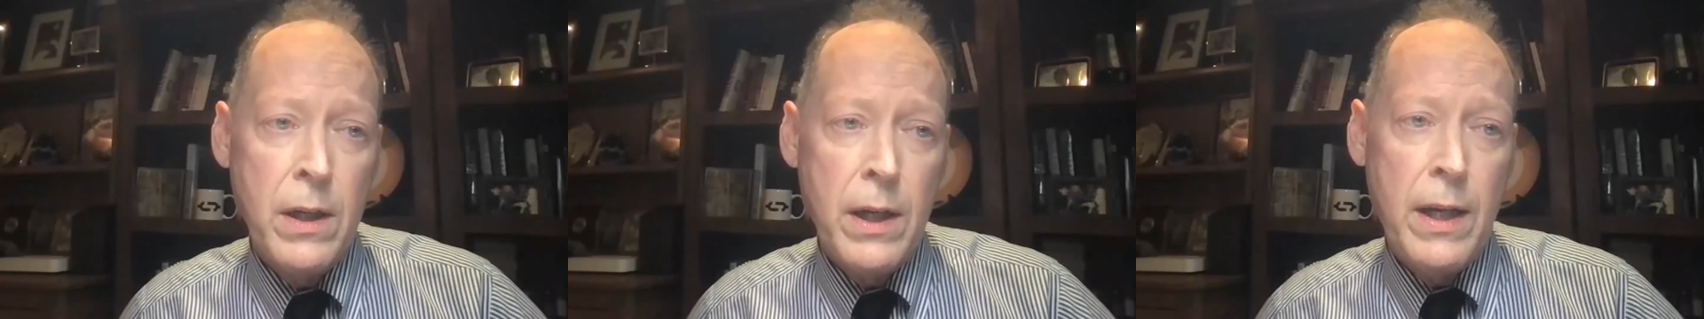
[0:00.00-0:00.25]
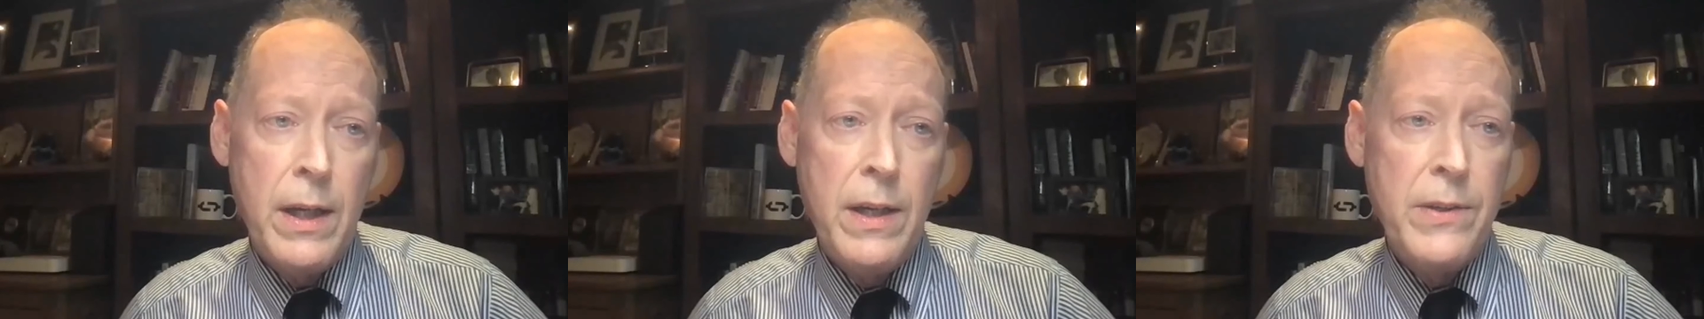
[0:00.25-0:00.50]

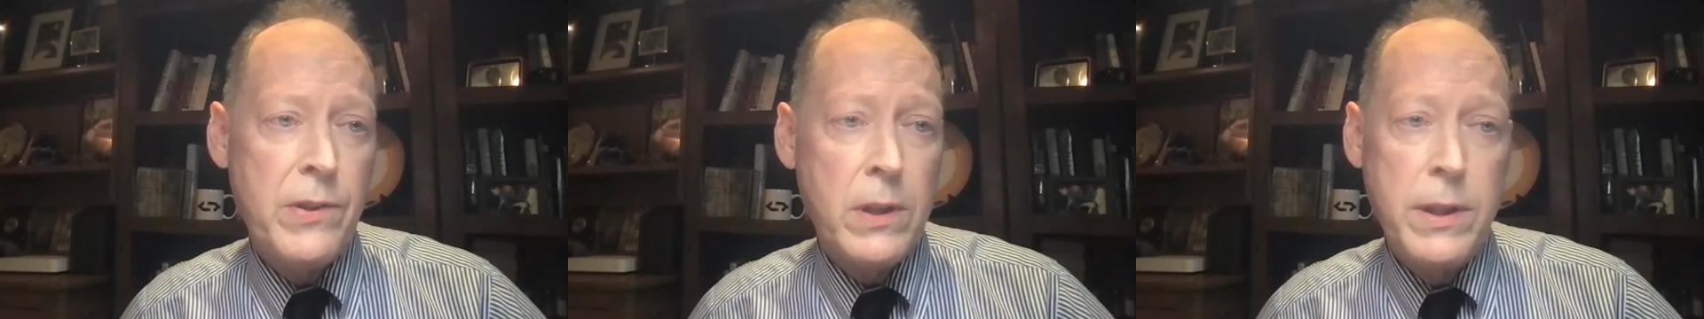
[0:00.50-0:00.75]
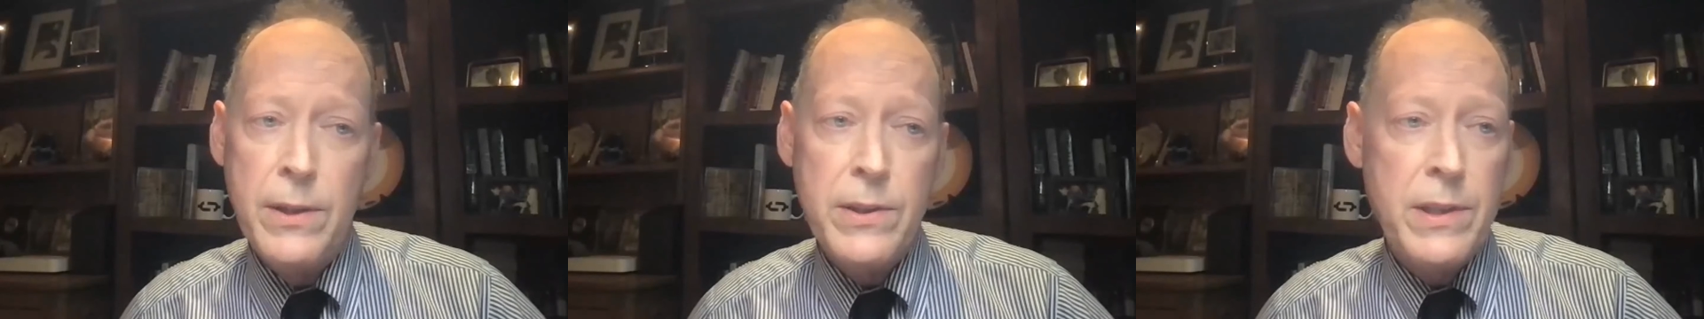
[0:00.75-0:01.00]
it is
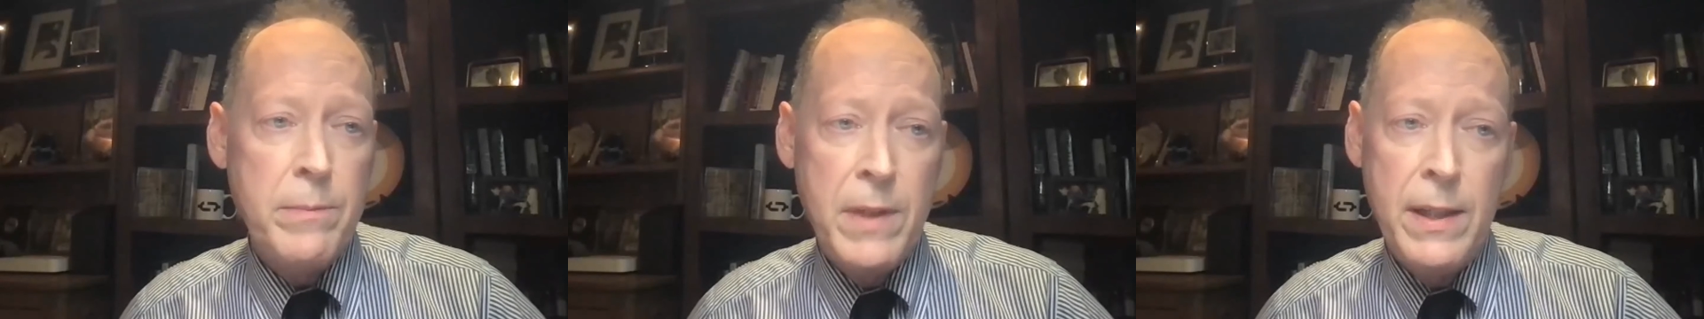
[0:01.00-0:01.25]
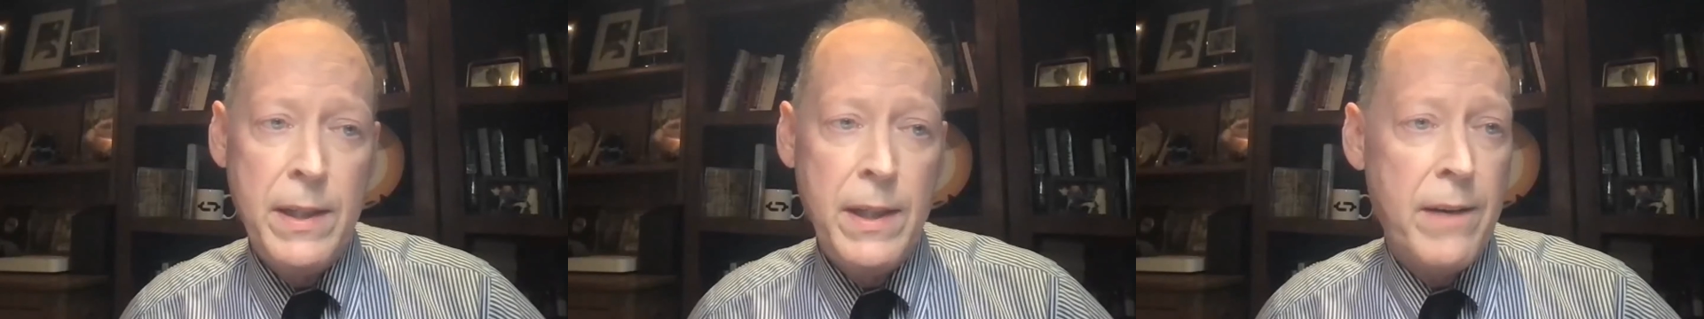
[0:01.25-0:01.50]
clear to
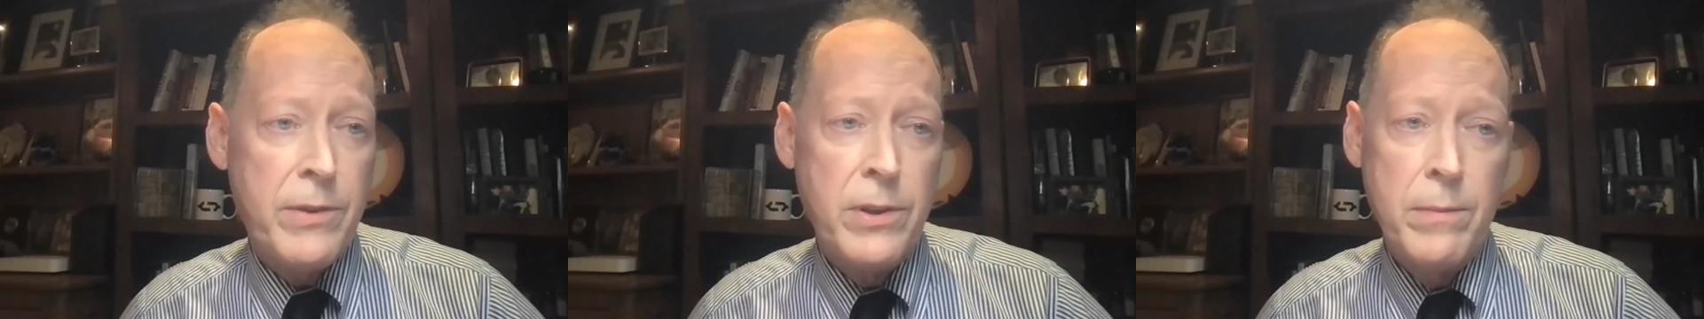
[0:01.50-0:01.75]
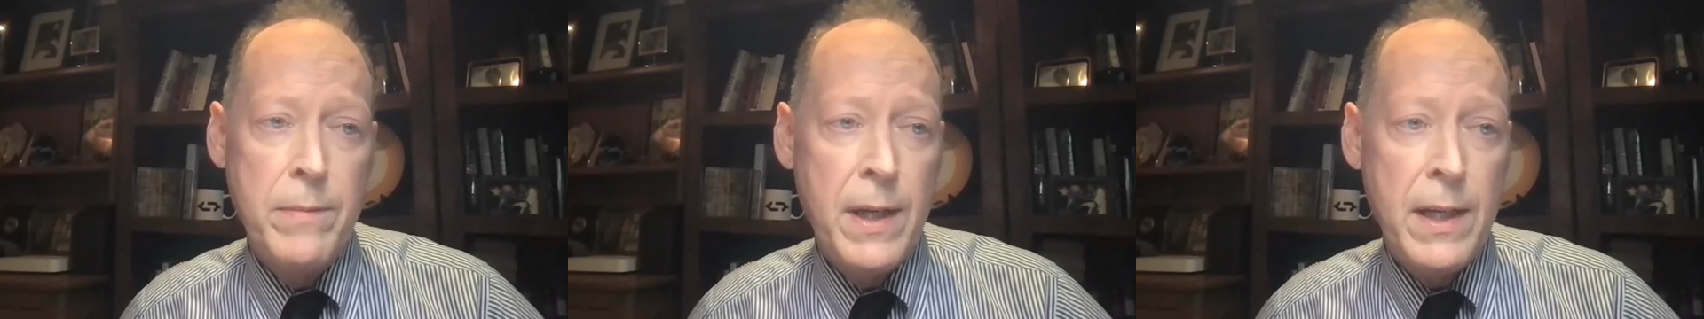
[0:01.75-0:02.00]
me after
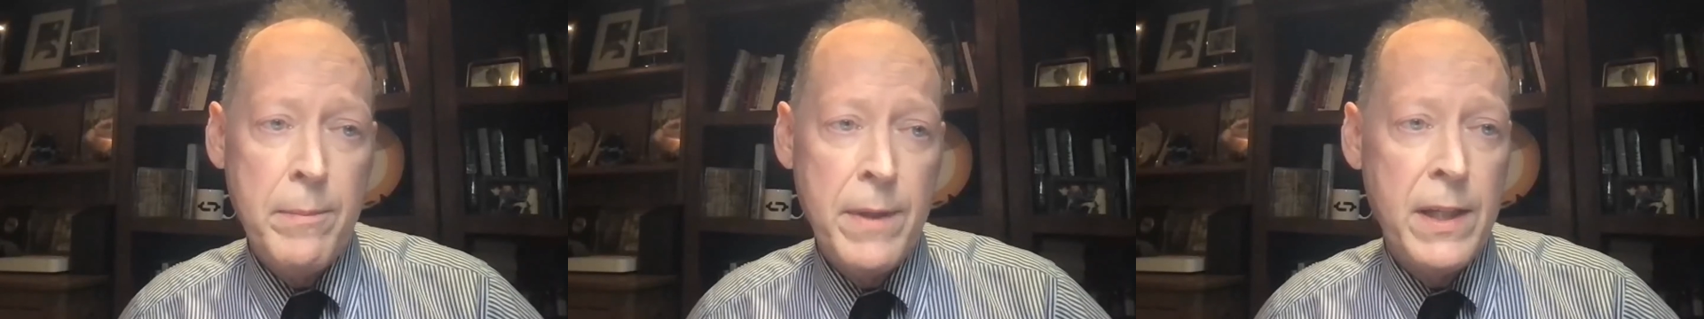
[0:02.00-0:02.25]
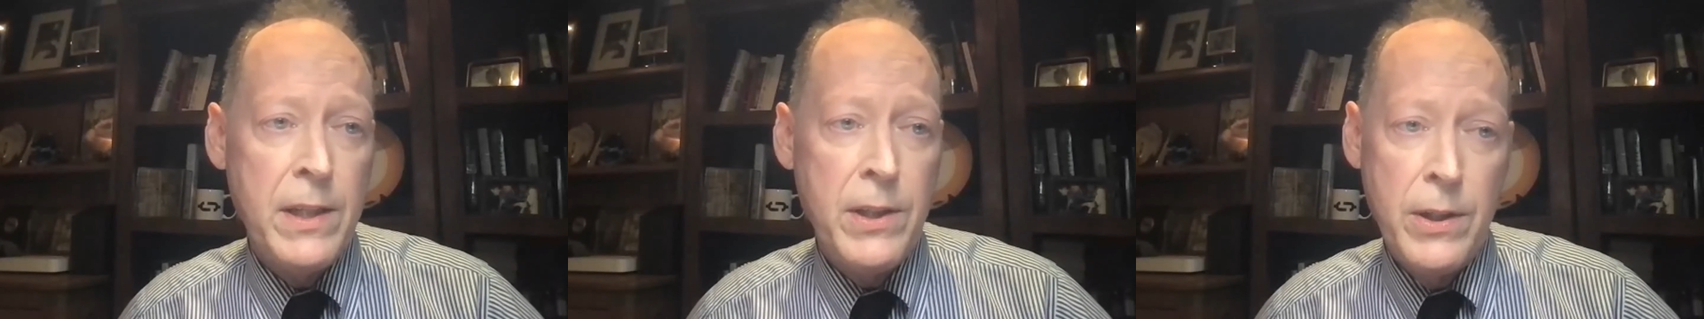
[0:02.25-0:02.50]
many,
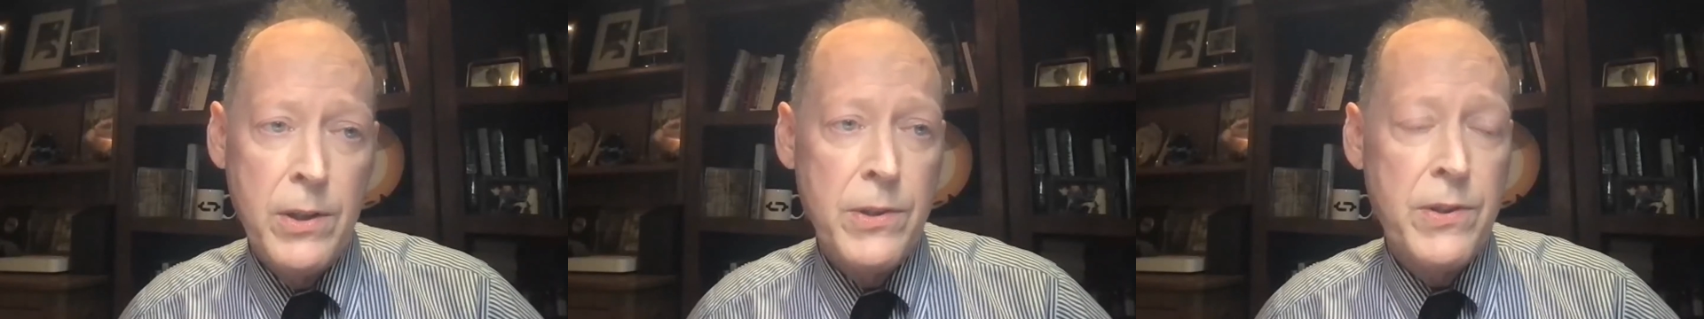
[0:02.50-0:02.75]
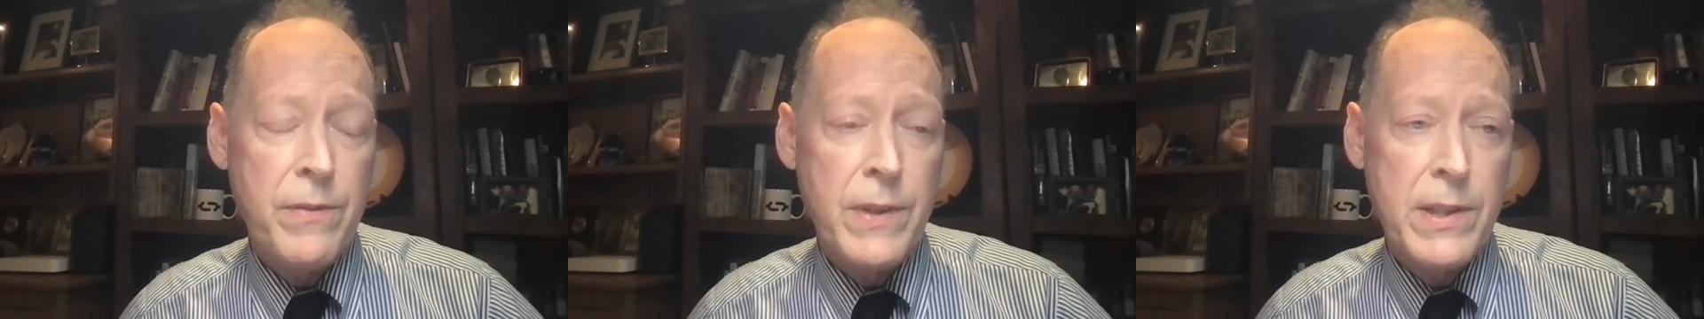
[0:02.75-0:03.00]
many
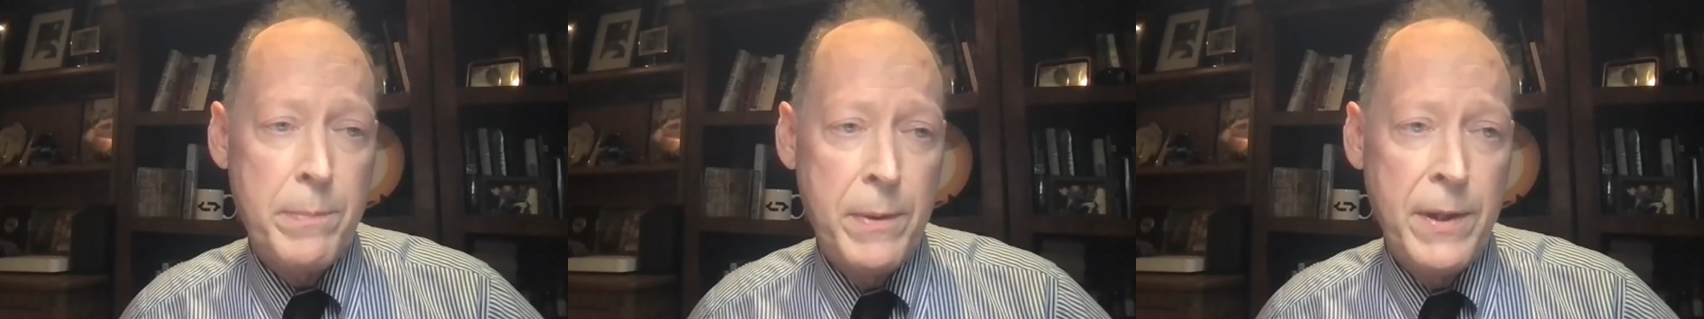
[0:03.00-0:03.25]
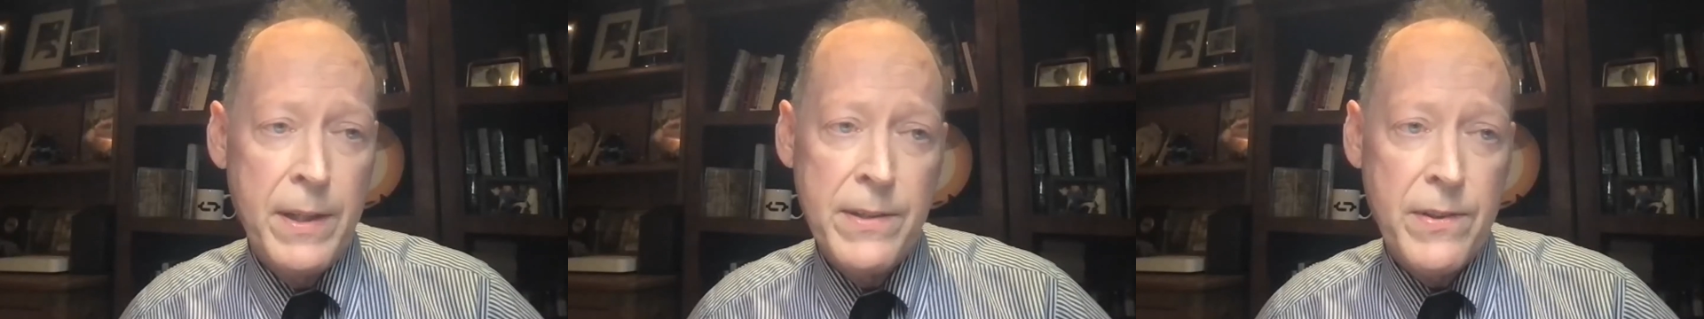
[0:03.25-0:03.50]
years of
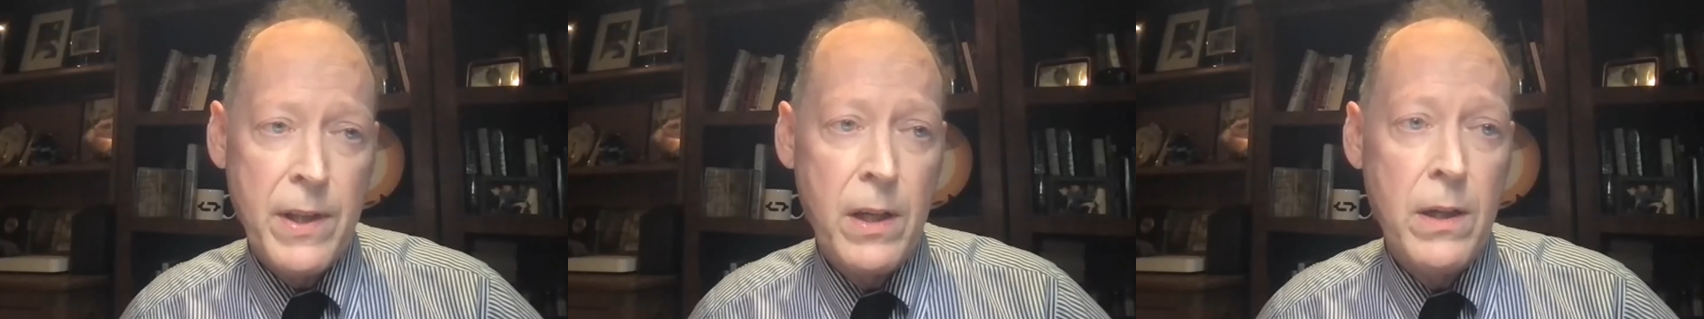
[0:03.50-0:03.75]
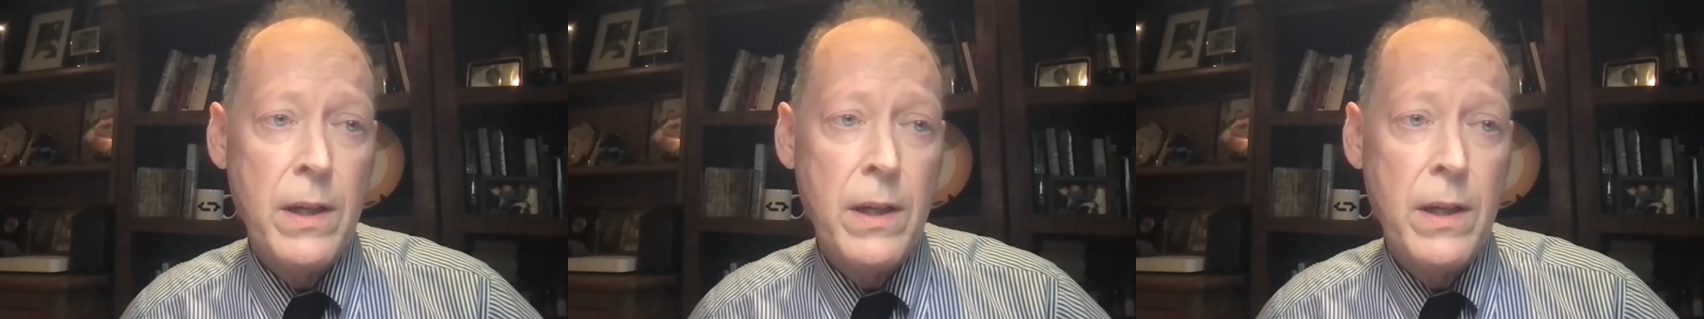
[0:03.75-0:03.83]
experience there,